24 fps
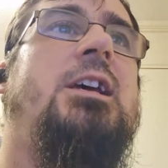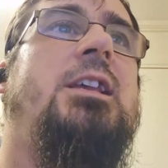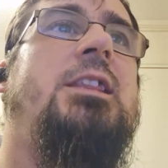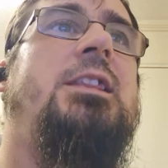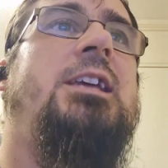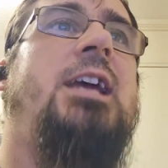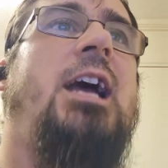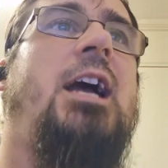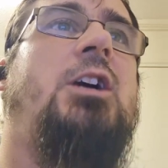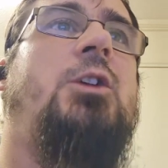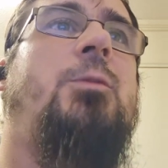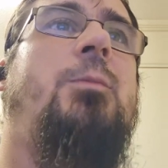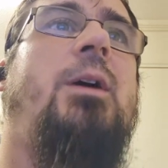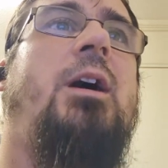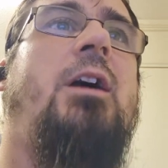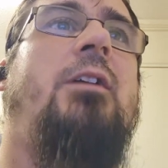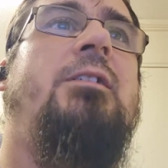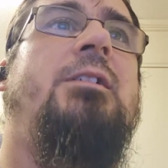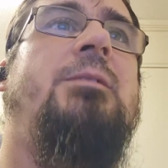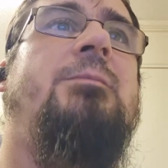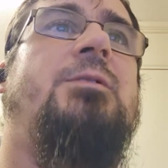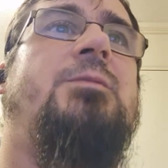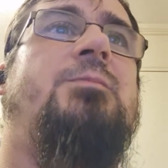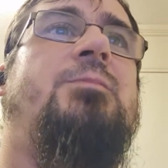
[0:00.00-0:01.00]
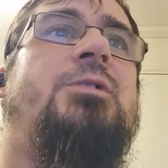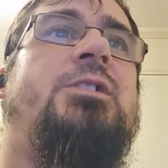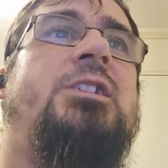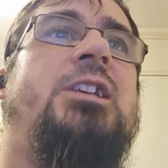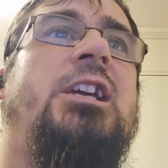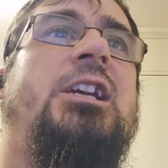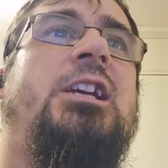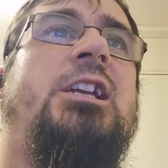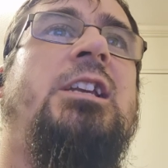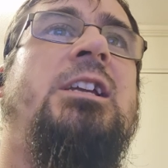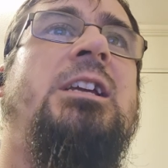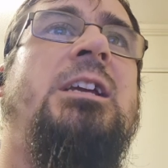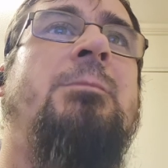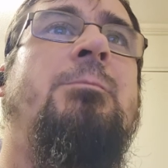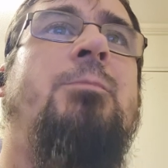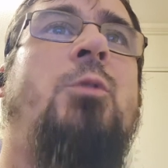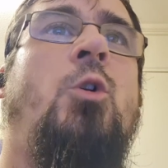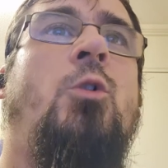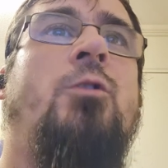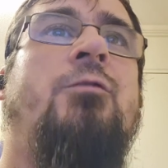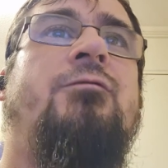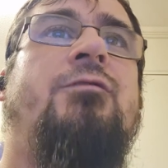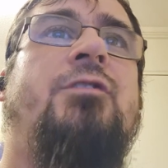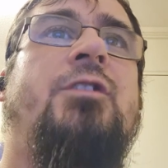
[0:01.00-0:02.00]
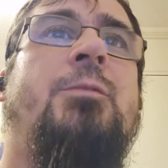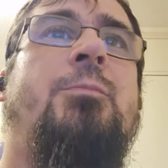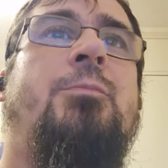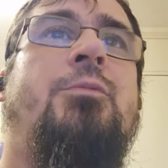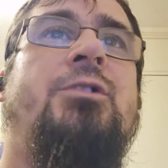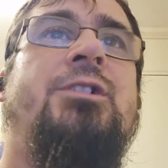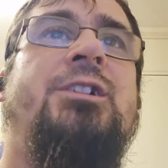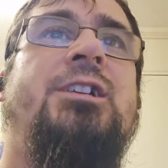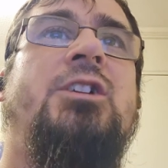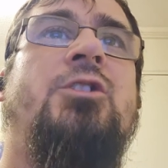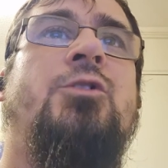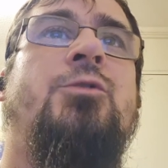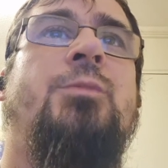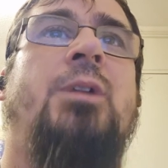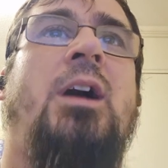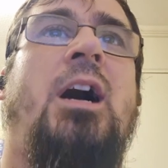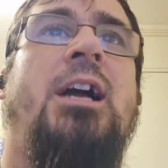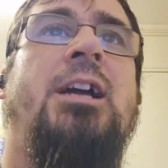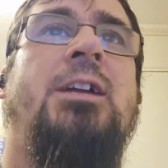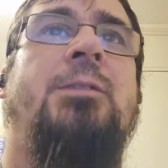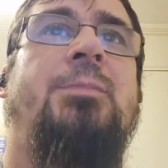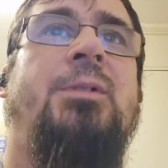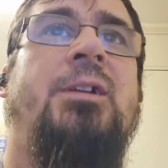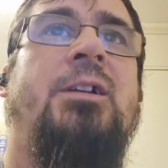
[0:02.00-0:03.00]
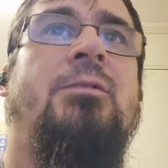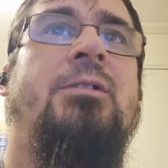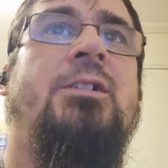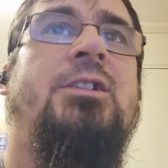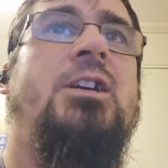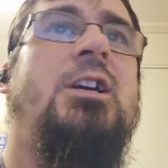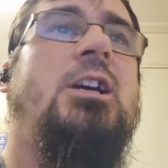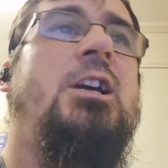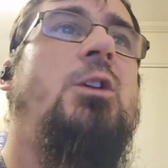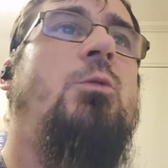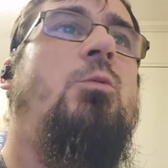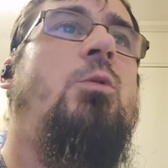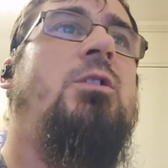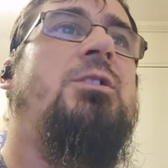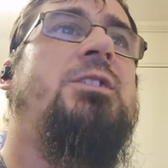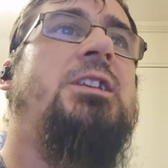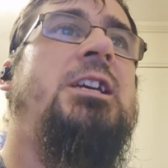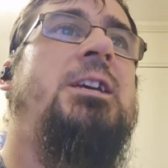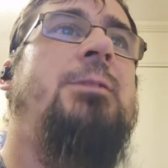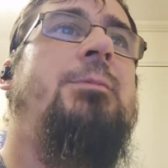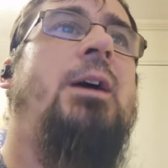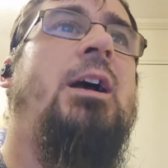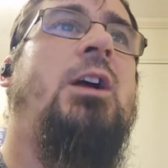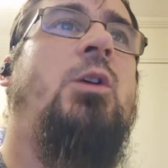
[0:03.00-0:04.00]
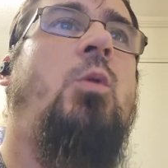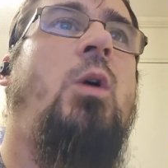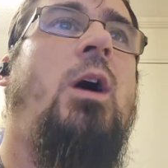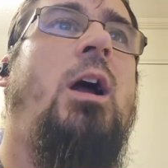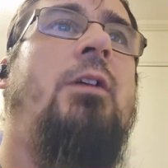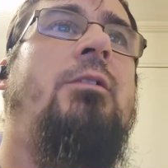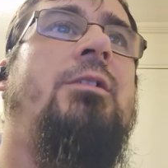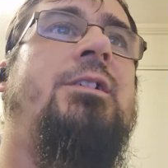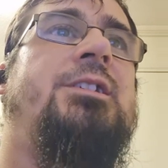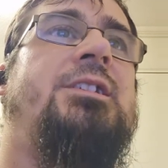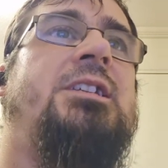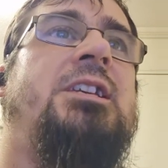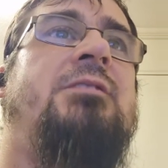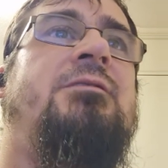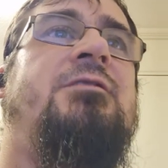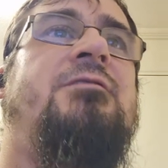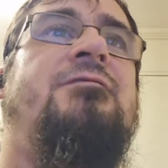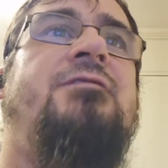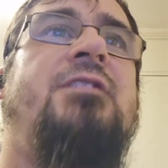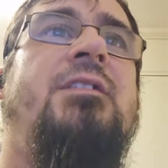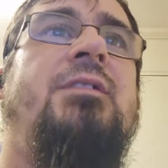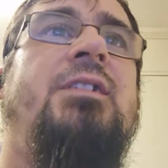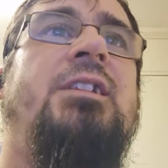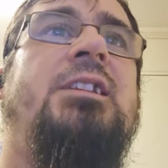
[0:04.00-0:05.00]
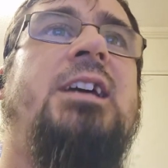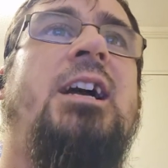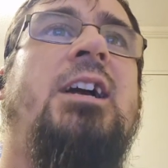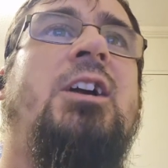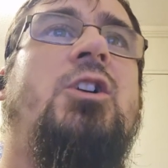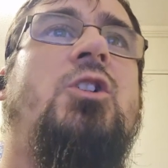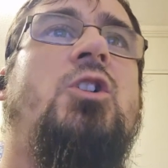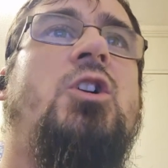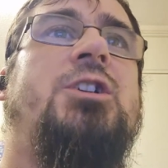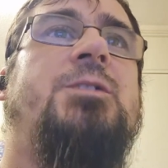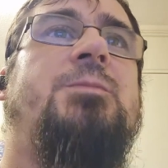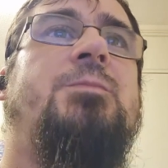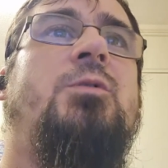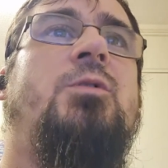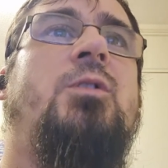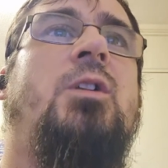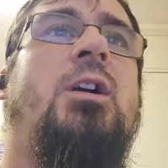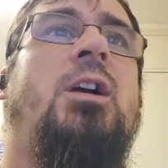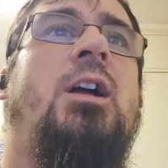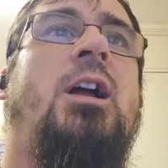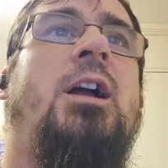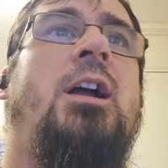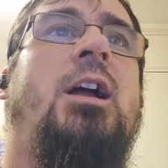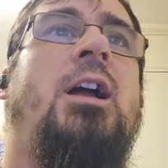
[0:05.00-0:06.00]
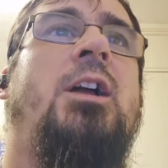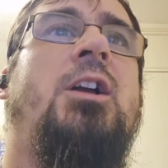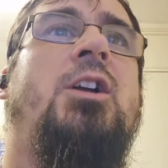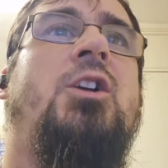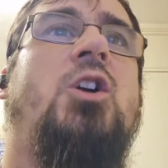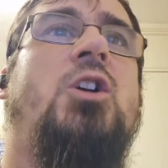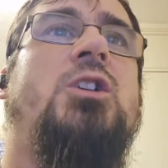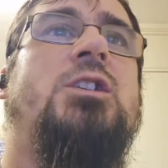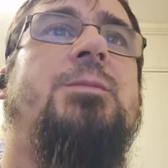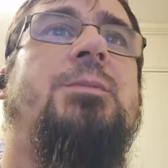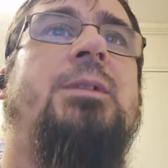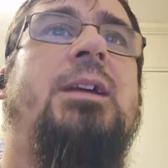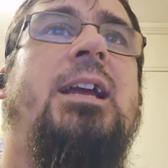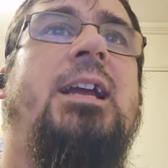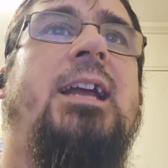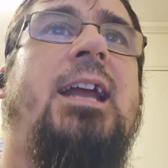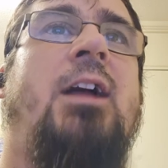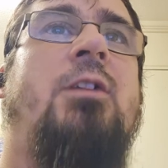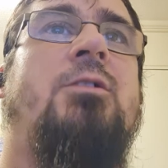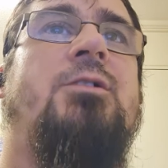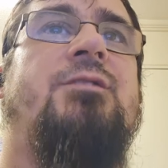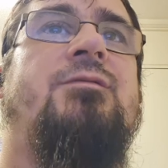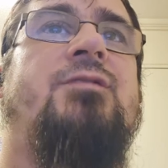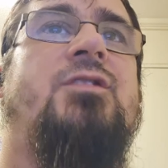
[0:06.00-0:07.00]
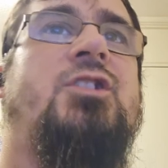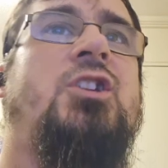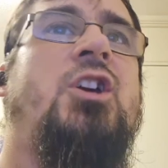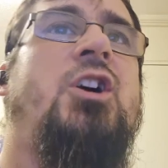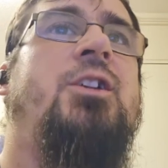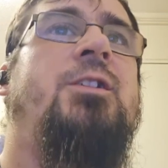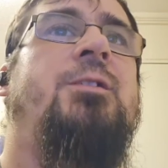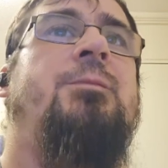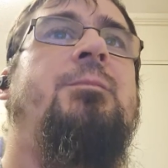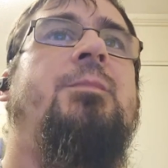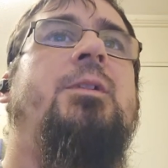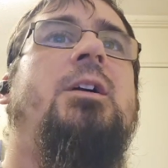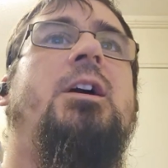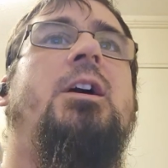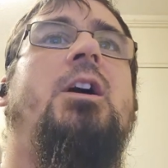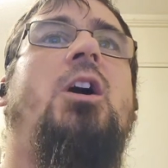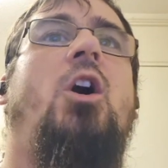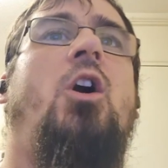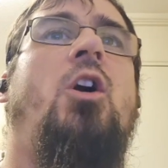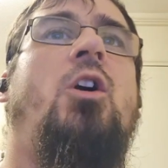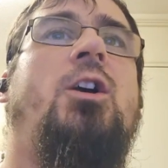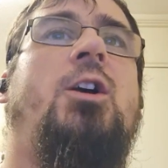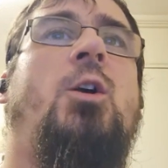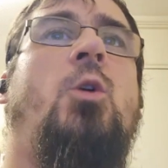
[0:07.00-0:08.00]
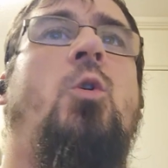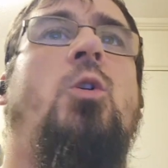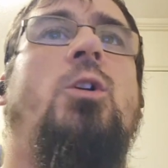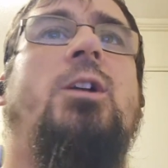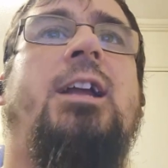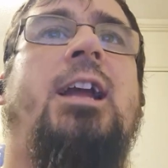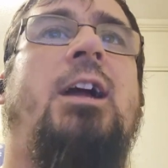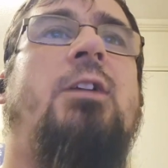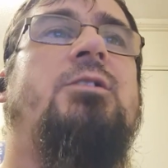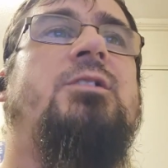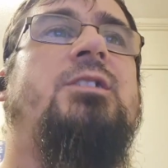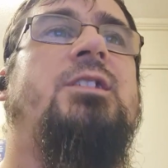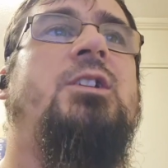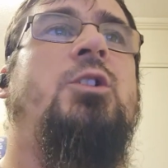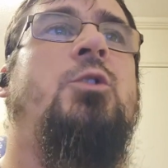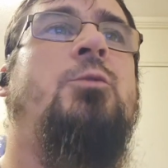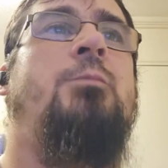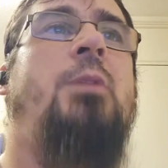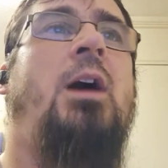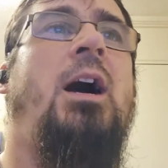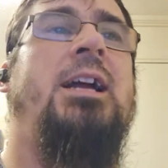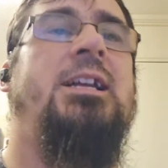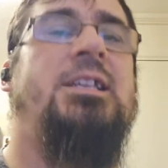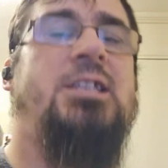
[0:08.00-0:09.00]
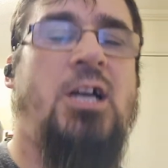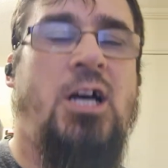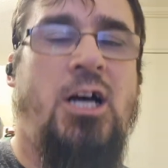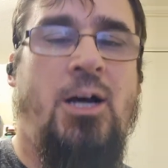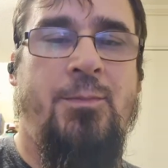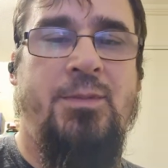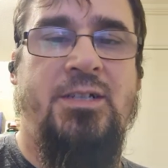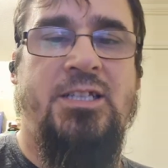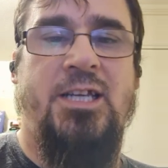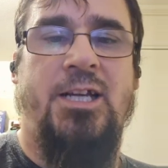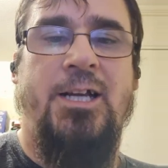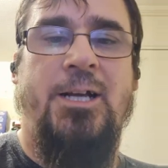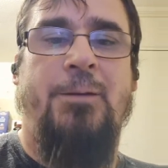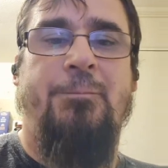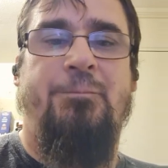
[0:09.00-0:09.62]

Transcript: The Akbar is particularly important for the pre-Umayyad period, whilst Ibn Aquarius gives vivid and gospel accounts of certain accounts of the Umayyads' armies.